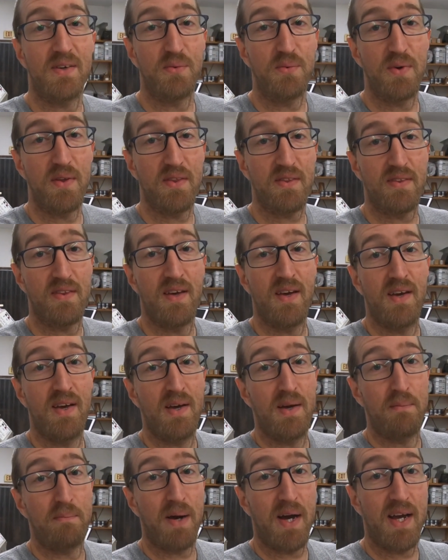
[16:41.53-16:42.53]
with
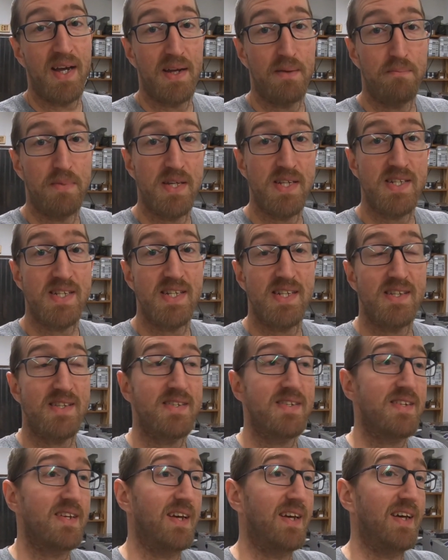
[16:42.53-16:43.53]
buying a
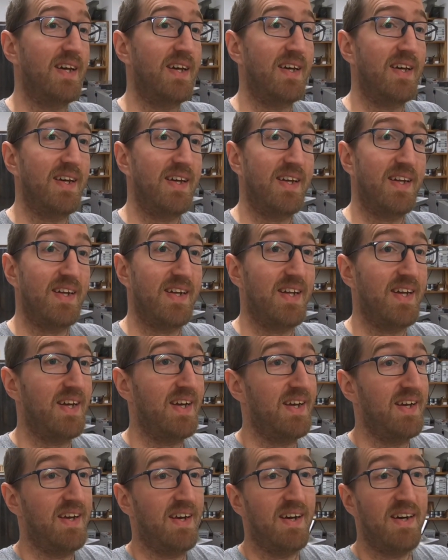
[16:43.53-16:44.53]
business
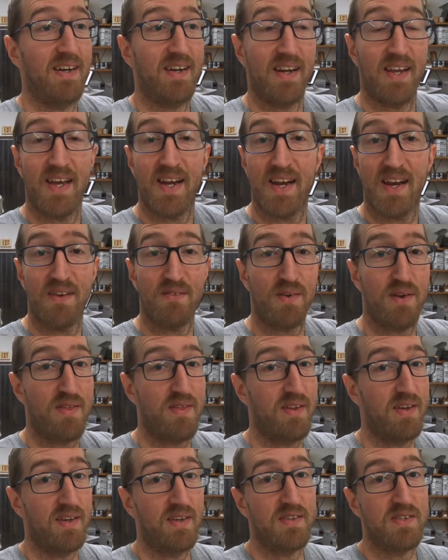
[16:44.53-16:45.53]
and getting
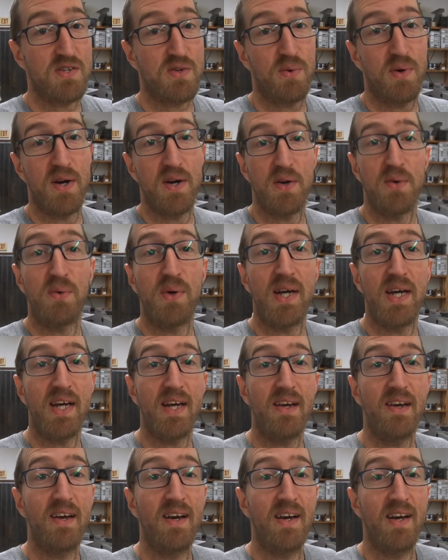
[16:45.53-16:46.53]
everything squared
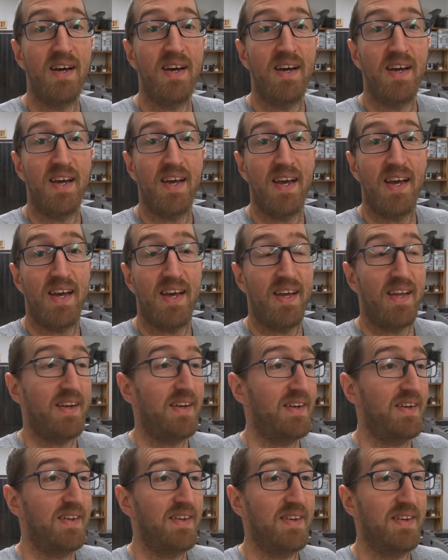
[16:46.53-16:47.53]
away.
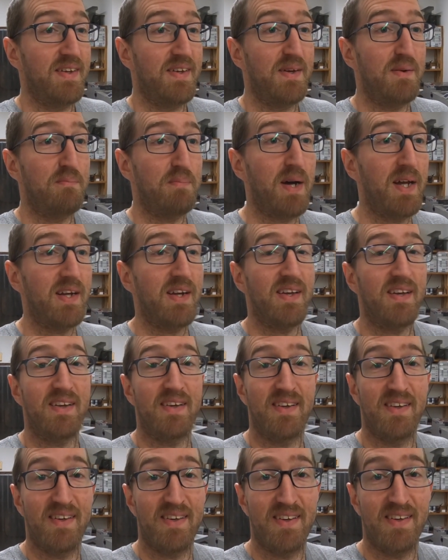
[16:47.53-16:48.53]
But
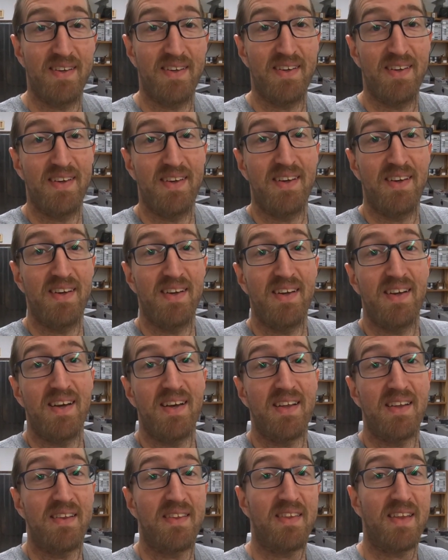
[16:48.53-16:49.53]

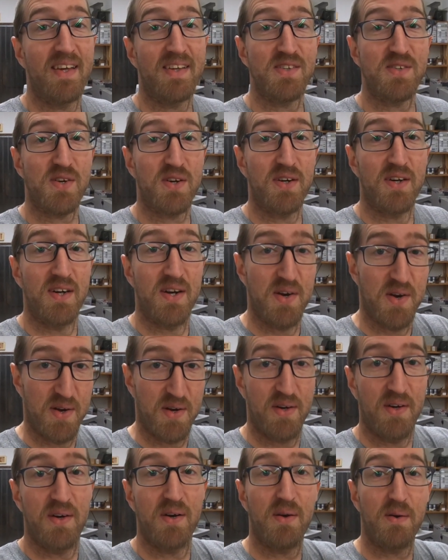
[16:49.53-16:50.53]
things are
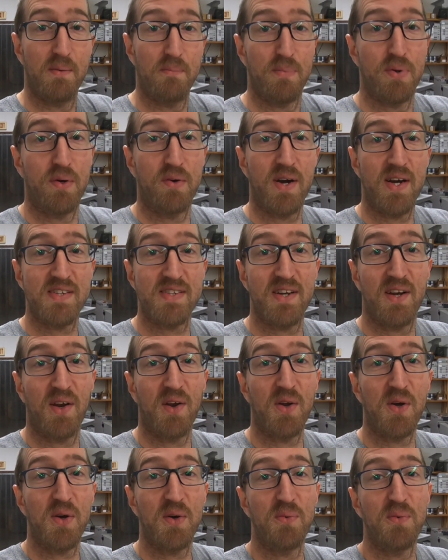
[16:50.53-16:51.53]
progressing
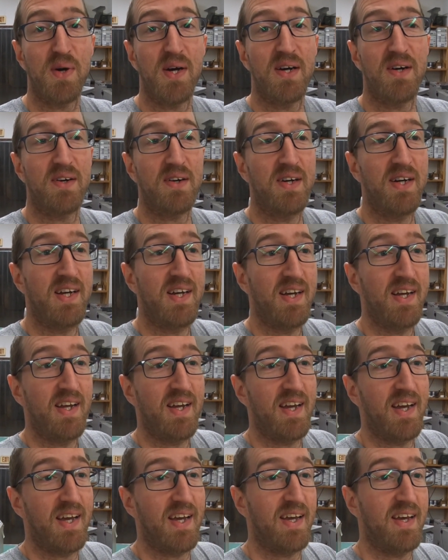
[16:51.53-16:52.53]
along well,
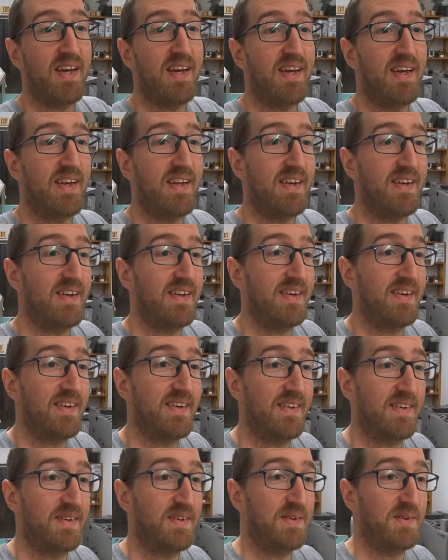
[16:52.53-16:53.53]
and
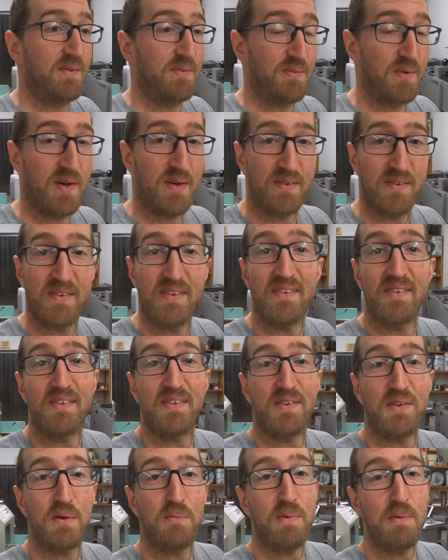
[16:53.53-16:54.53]
well,
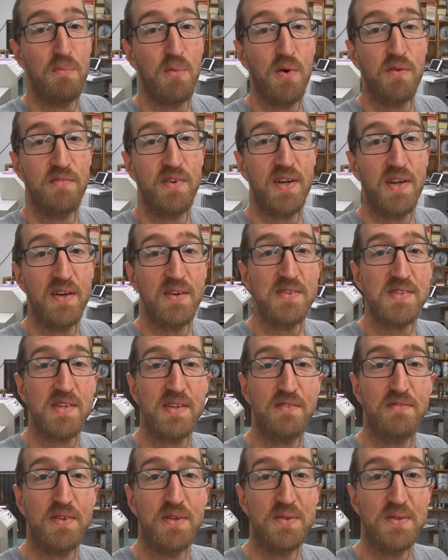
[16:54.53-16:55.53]
there'll be more videos in
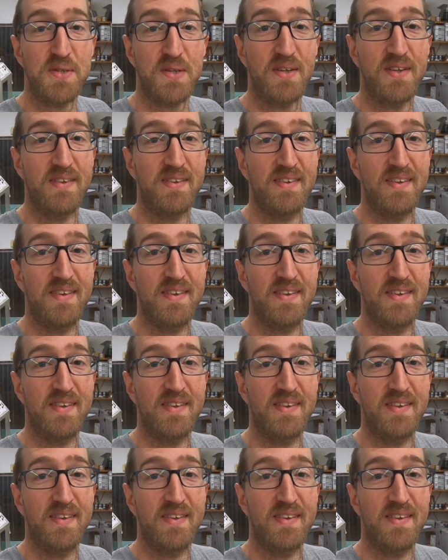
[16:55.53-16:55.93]
the future.